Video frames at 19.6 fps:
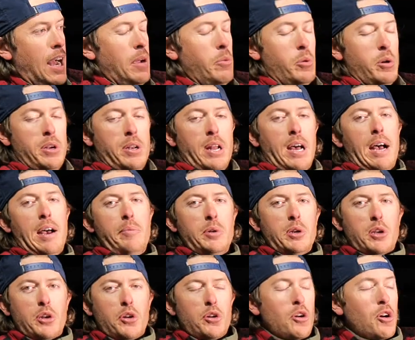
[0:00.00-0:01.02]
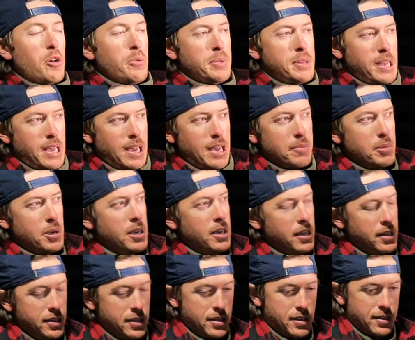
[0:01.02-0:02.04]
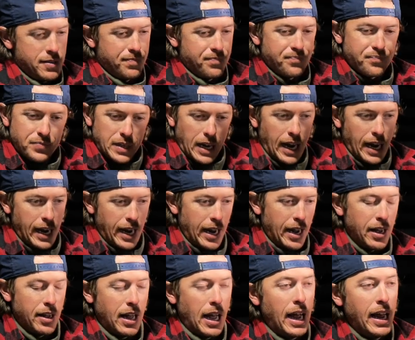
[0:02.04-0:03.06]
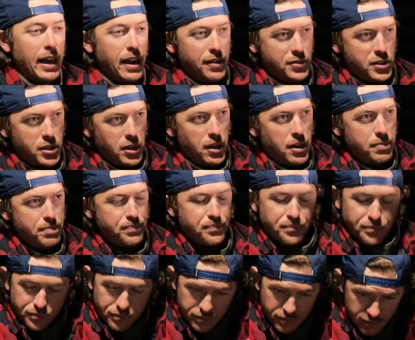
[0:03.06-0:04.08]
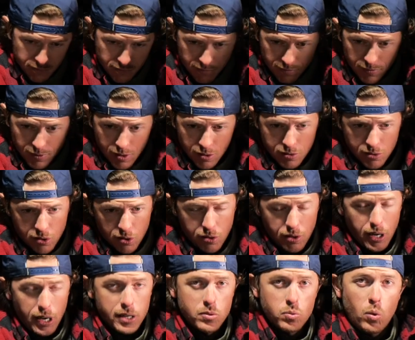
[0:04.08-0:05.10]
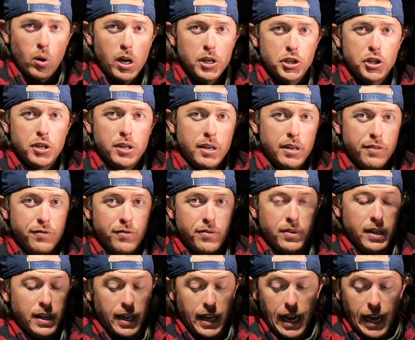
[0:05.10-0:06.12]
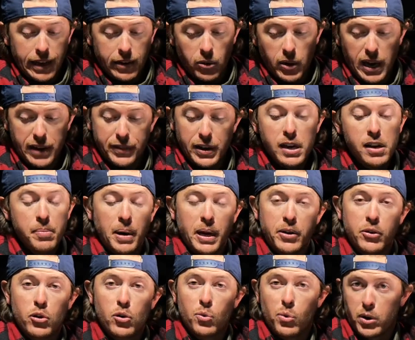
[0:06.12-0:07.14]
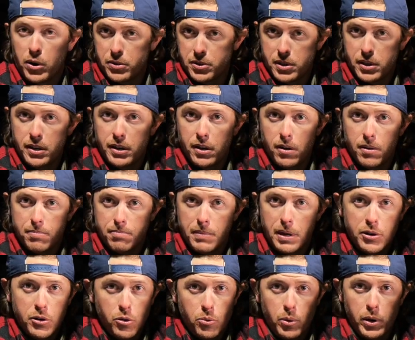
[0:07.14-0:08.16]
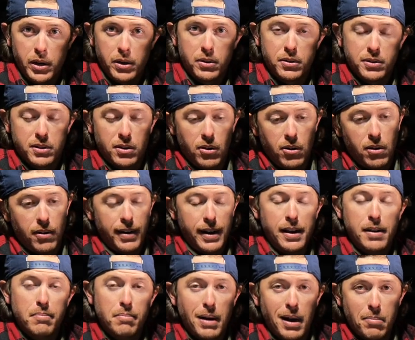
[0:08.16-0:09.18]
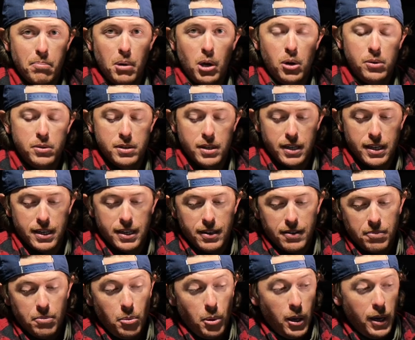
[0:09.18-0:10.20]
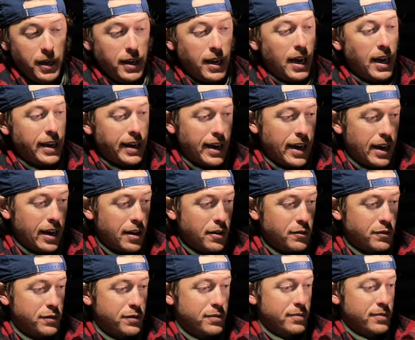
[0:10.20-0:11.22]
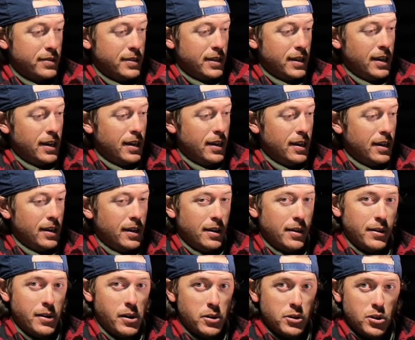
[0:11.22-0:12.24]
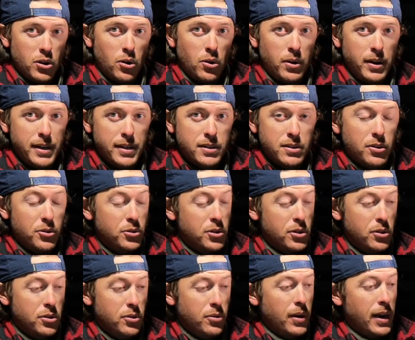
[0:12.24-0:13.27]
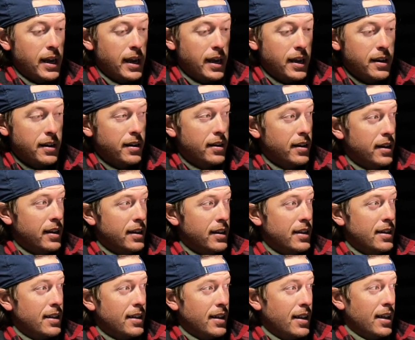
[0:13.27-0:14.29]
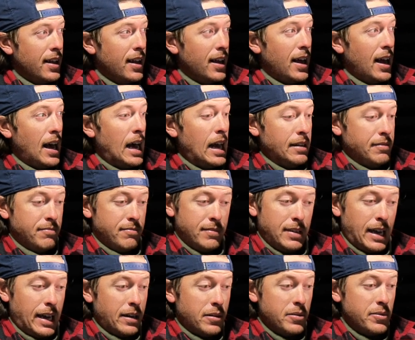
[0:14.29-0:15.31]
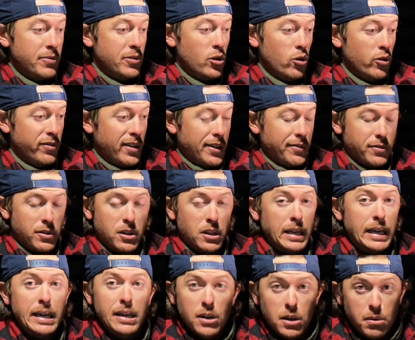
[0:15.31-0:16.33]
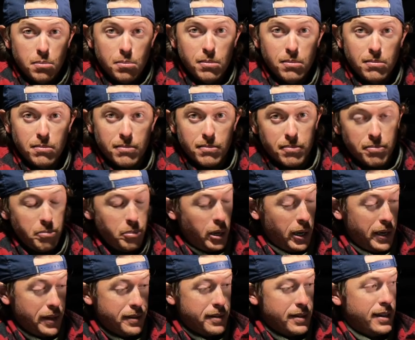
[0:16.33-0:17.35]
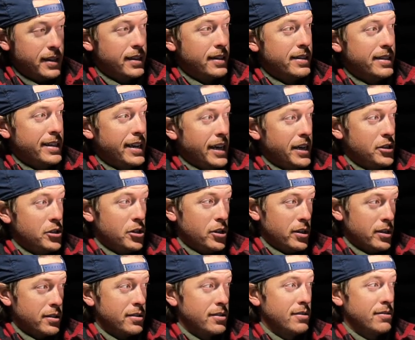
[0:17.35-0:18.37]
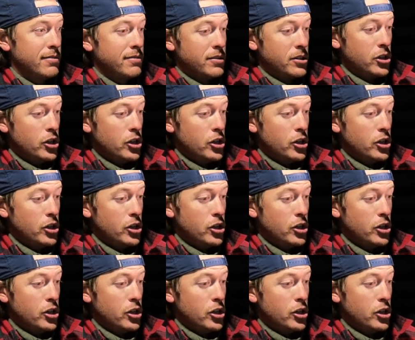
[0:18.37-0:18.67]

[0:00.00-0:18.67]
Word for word: I would I would concur with that because They're insane. I have I have some. So you guys watching, if uh, I don't have any of my new reels in here, my new reels are in my boat, but I have uh, an Antares or two yeah. and old. I, I don't even know if I've cleaned them. No, but you don't need to. They just period.